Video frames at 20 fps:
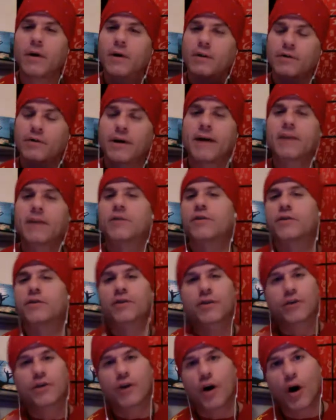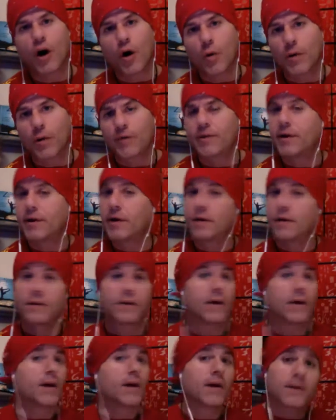trying to just go with it,
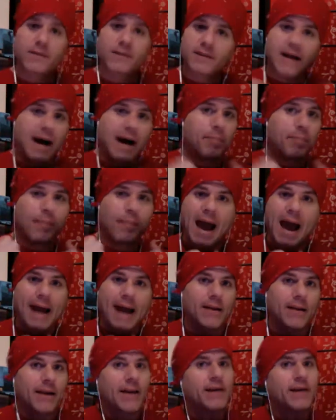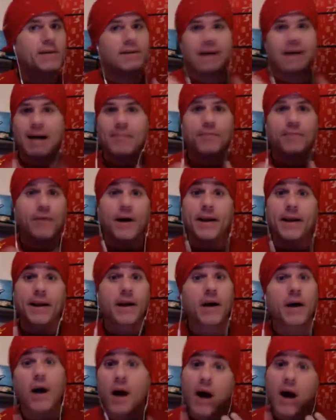stop battling, stop fighting.